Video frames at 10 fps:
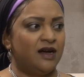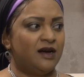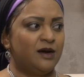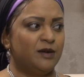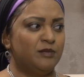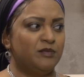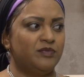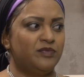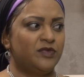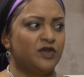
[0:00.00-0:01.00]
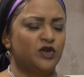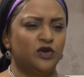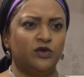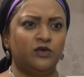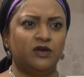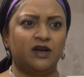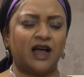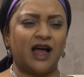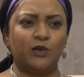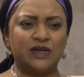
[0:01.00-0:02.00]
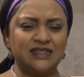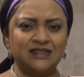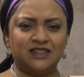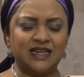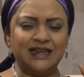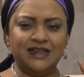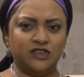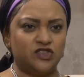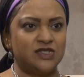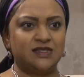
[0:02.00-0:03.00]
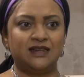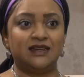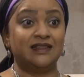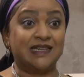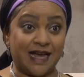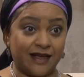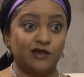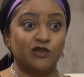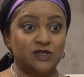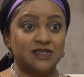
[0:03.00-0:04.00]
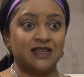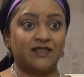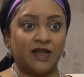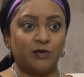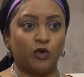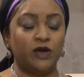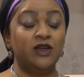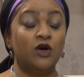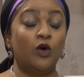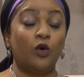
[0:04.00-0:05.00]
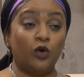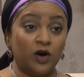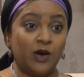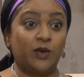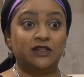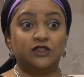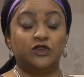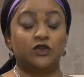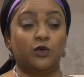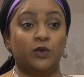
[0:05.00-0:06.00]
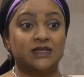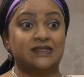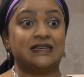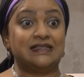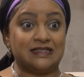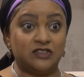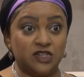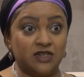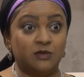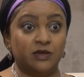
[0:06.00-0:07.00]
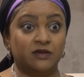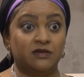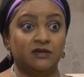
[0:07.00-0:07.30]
You know, I wasn't really interested in the diagnosis at that point. All I wanted to know was, is it treatable?